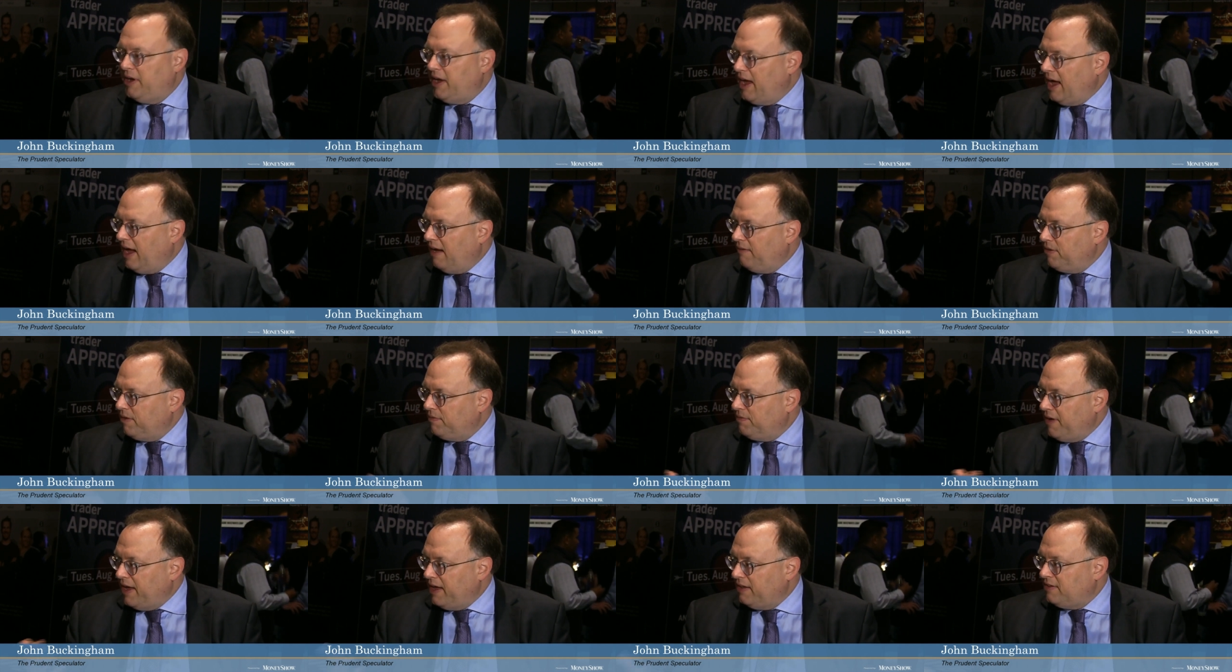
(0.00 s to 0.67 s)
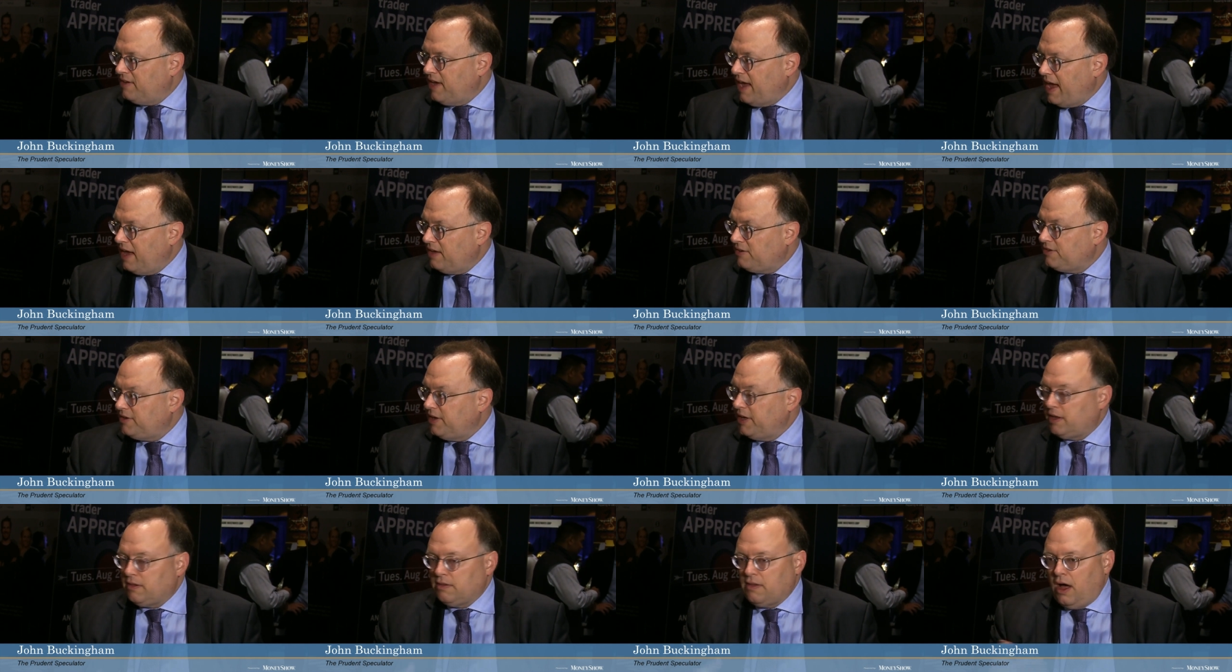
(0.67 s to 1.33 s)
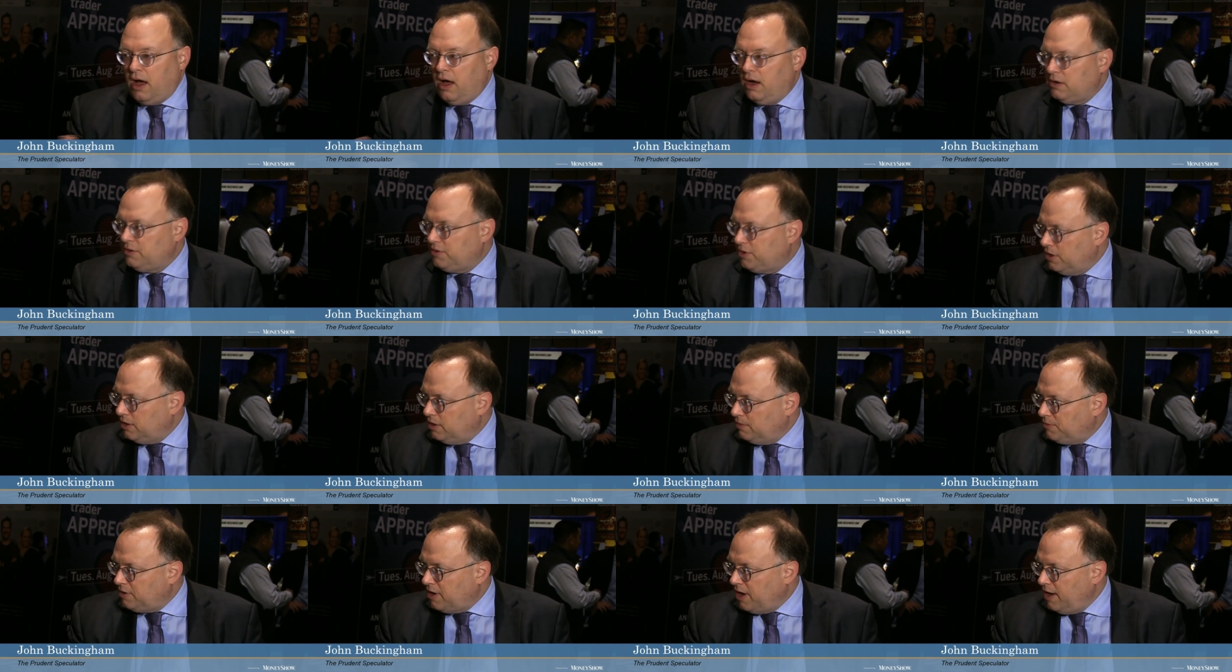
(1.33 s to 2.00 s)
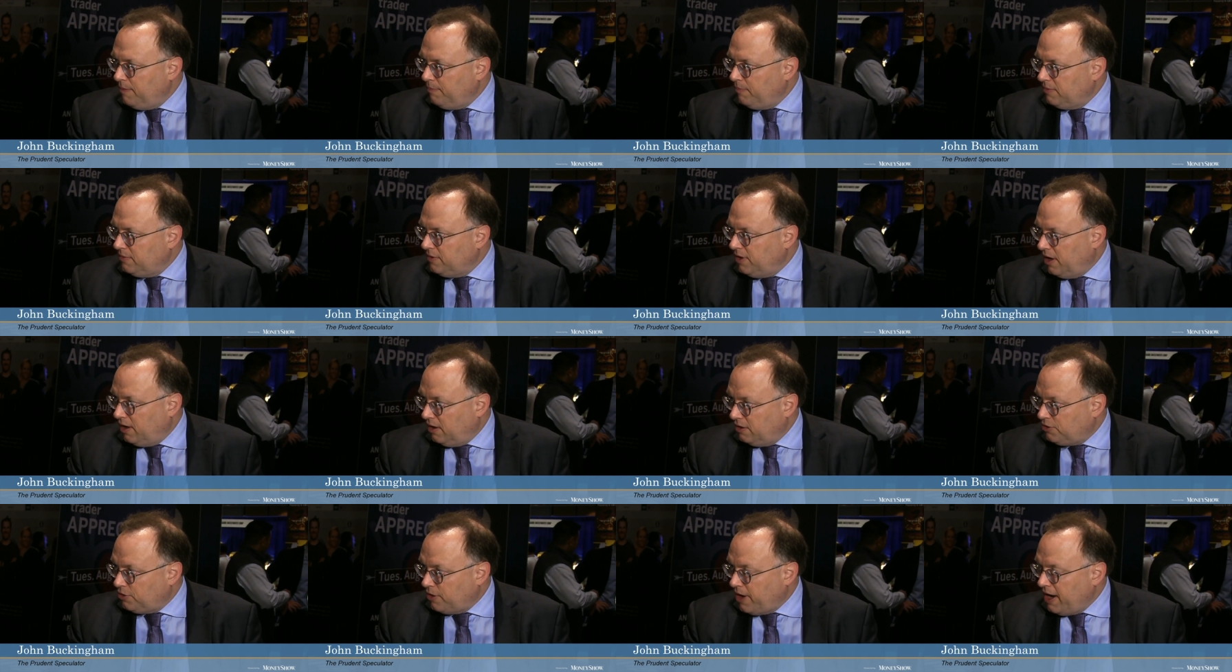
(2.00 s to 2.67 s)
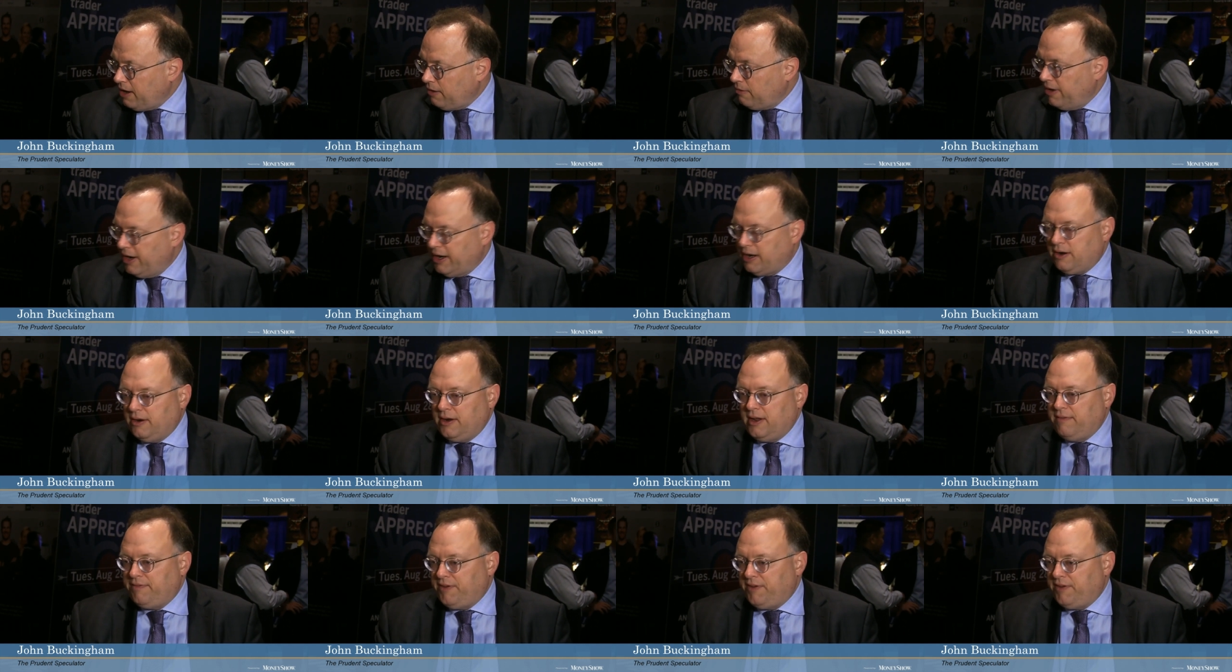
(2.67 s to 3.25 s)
have a fantastic long-term time, you know, track record.